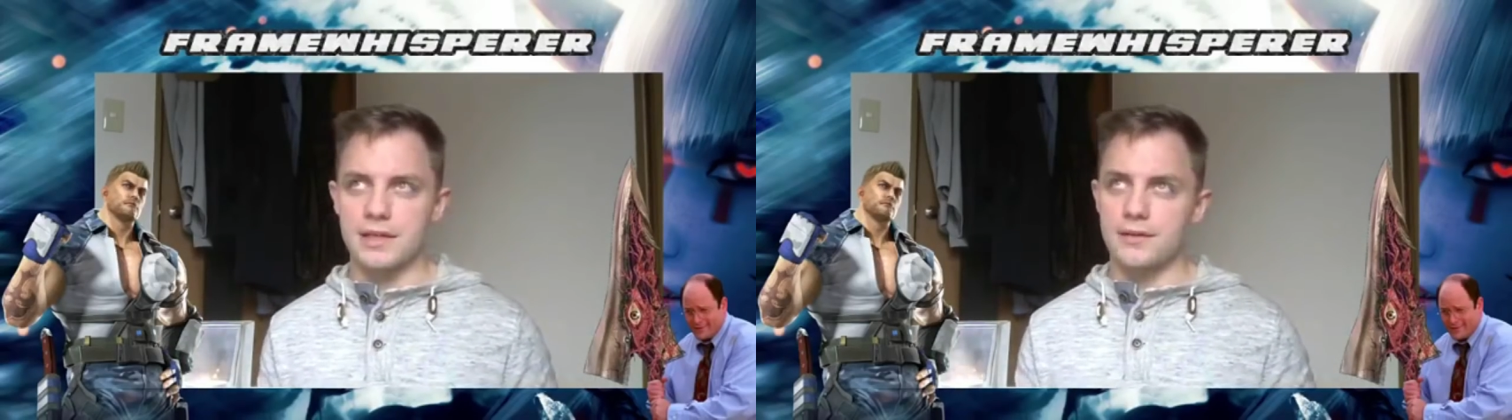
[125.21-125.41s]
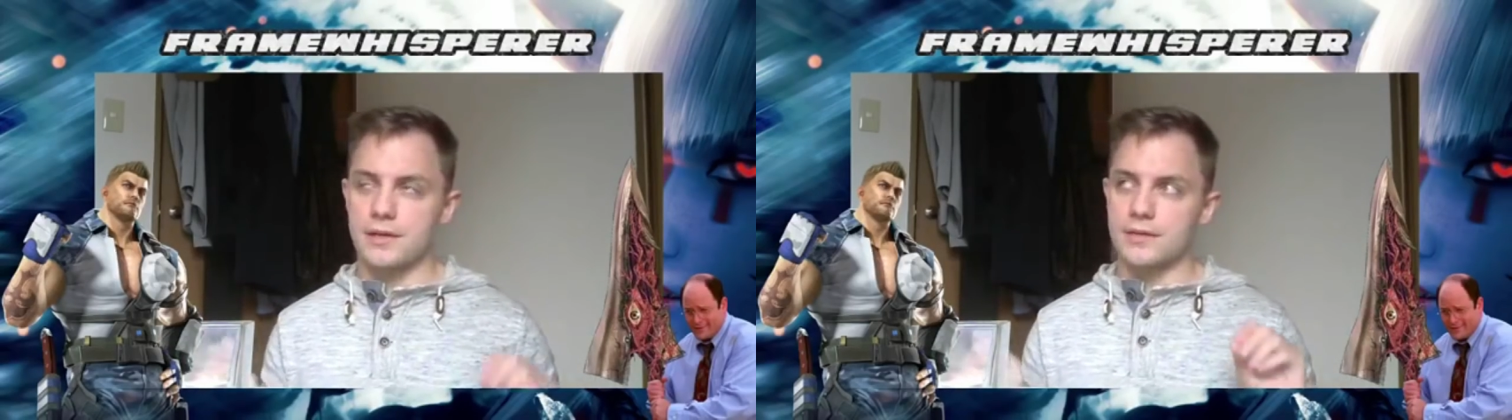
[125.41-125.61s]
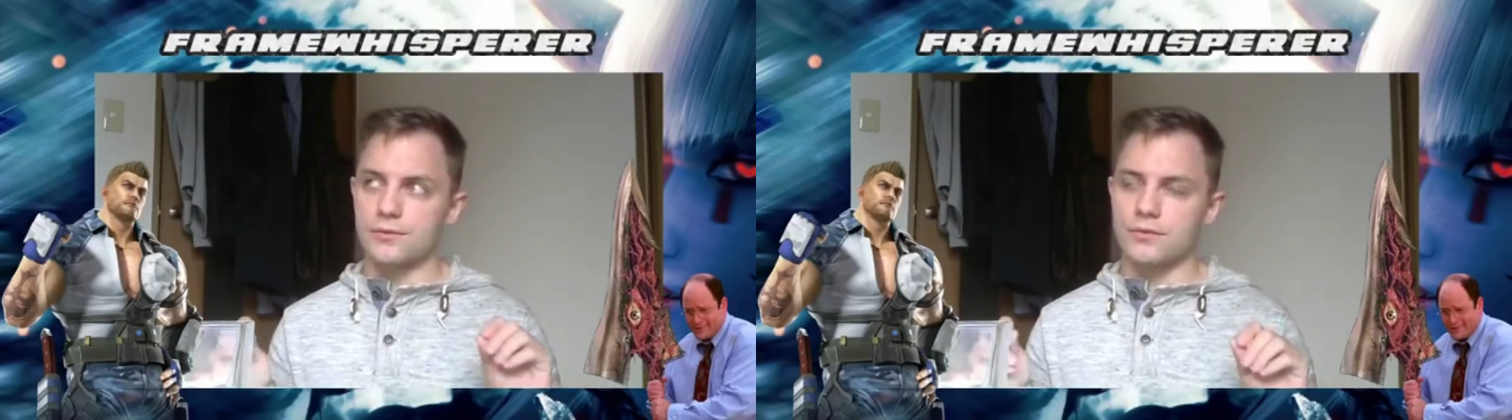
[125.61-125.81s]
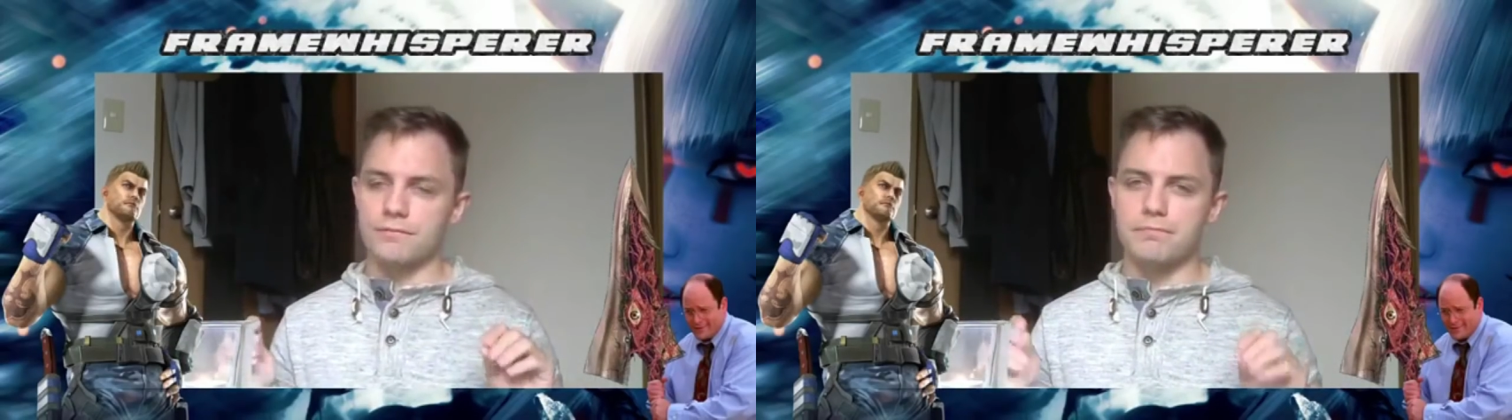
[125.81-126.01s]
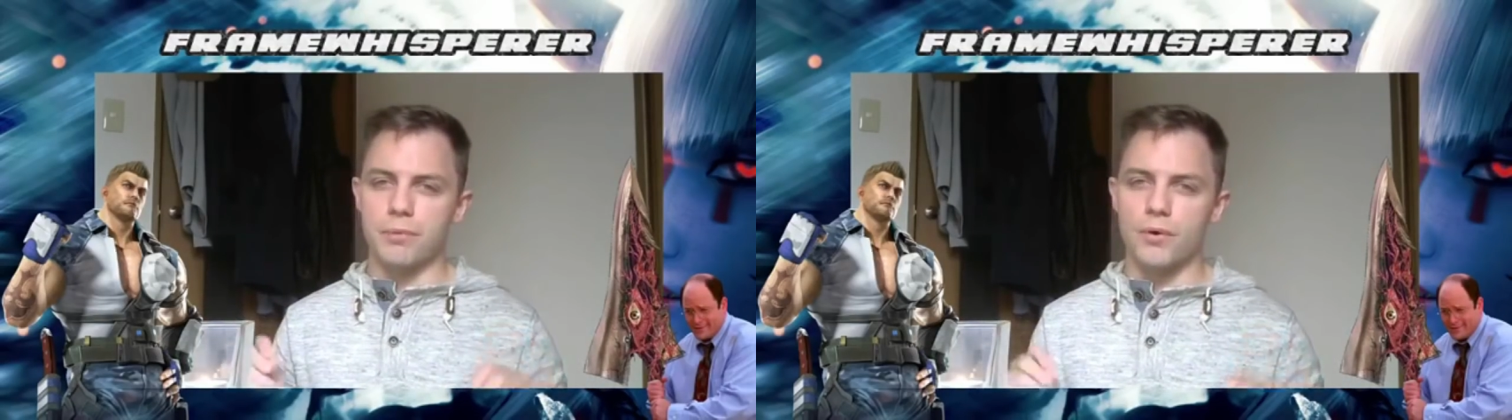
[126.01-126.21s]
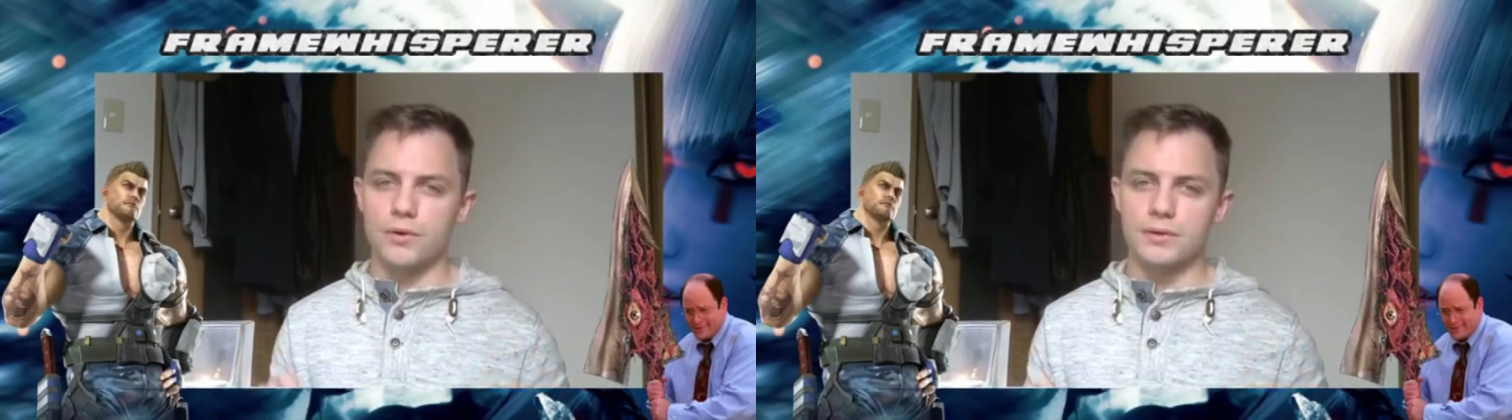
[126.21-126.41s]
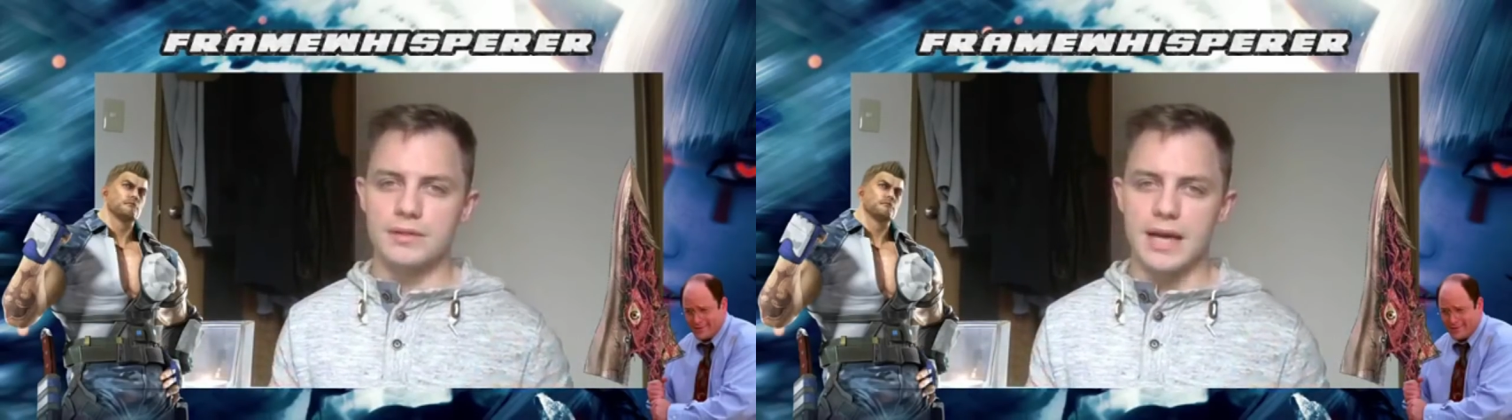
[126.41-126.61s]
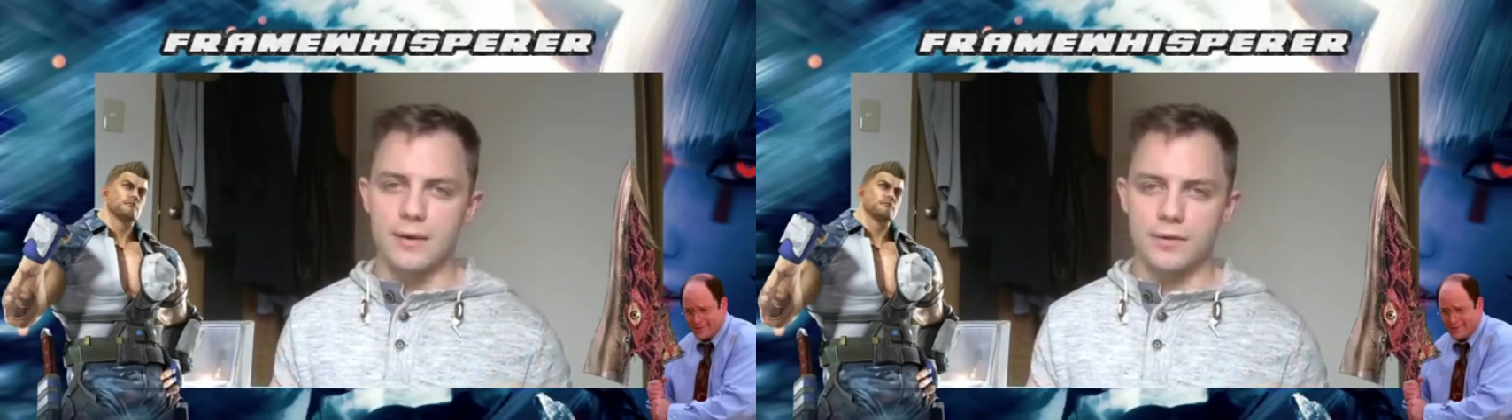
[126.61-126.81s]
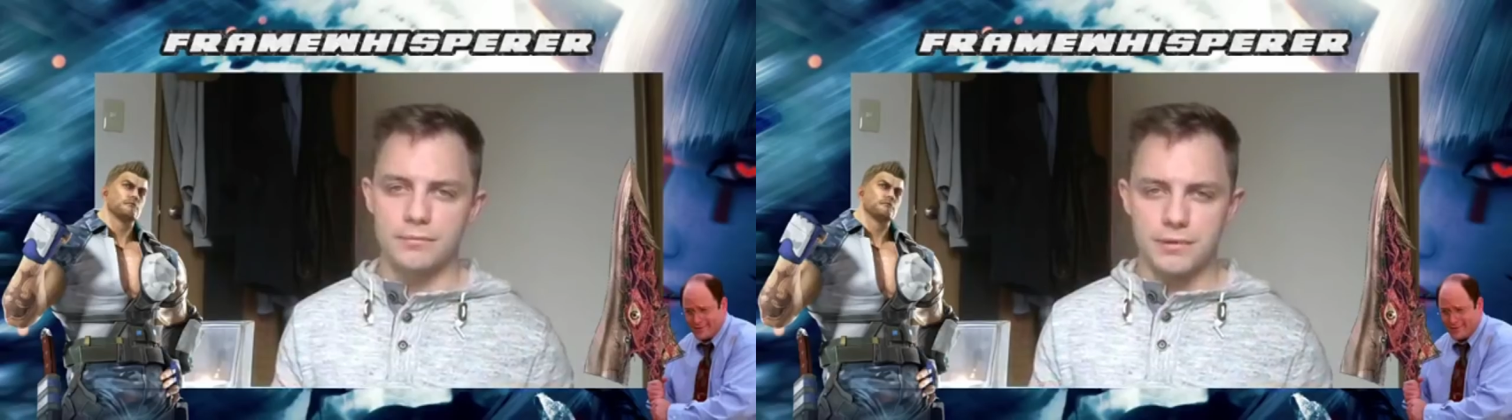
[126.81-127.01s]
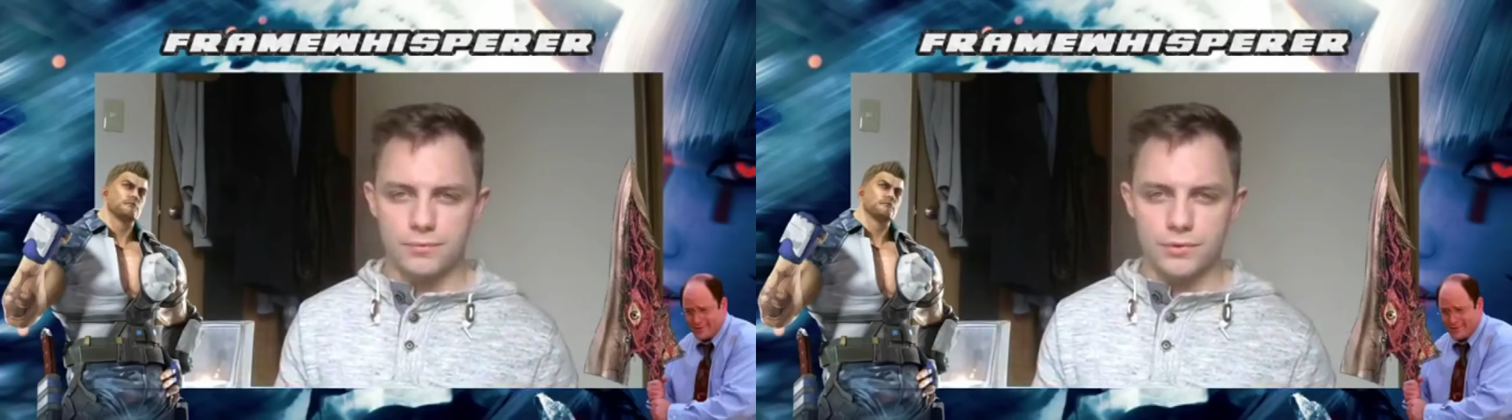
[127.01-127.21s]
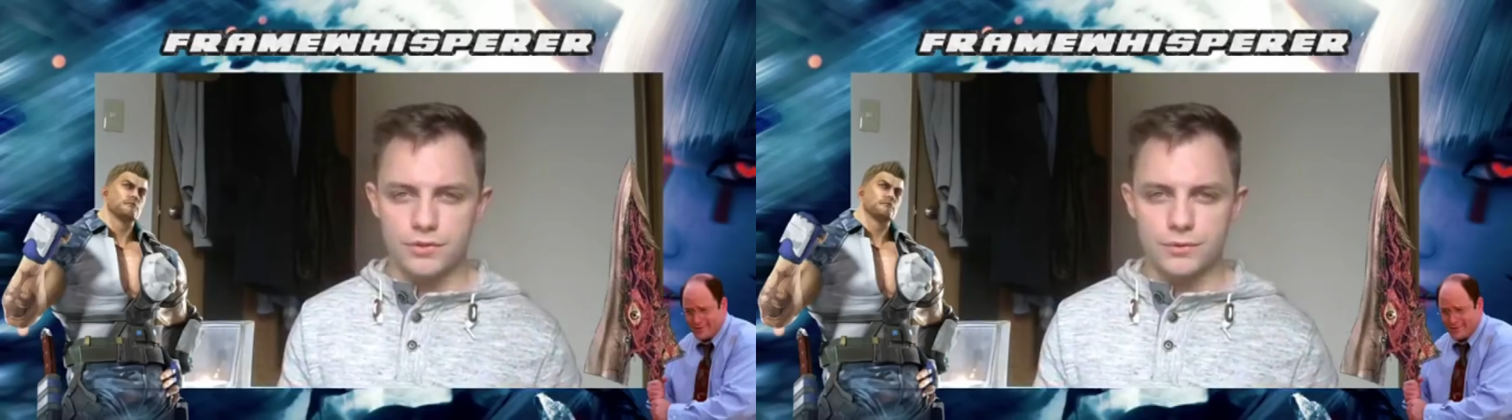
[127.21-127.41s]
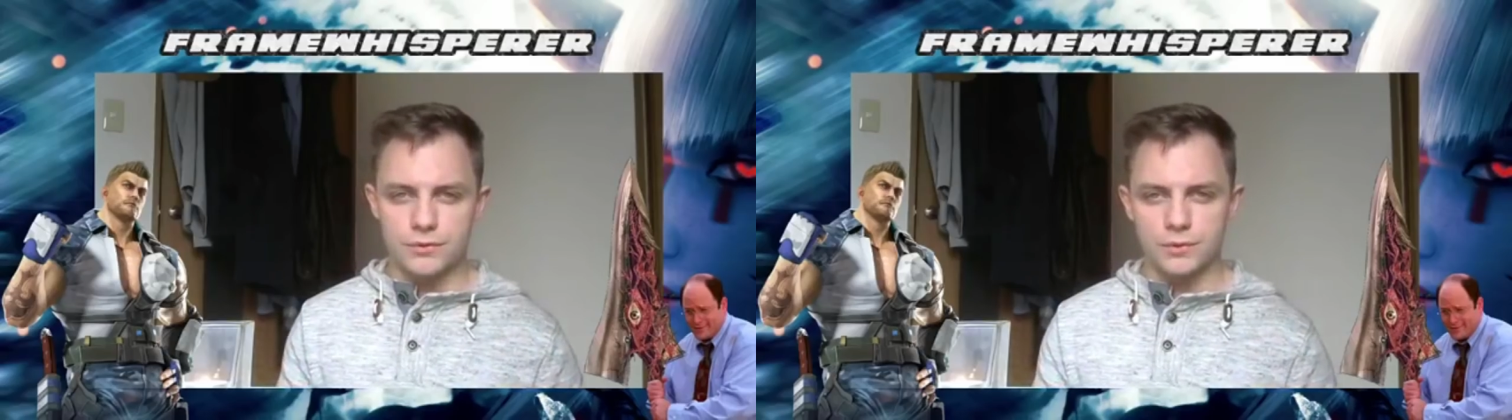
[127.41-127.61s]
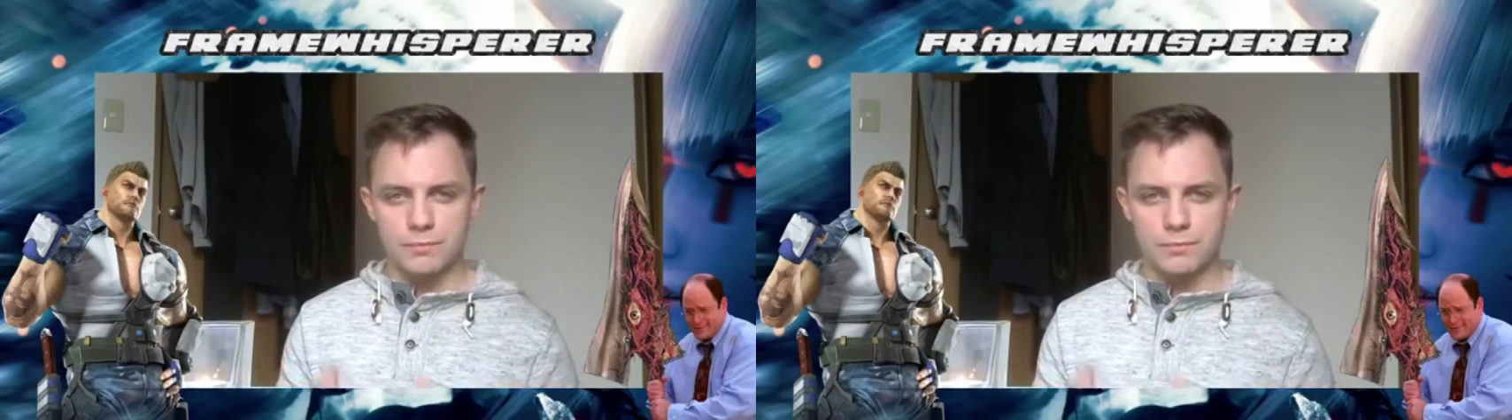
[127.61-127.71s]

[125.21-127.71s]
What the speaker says: had sort of boiled down and been reduced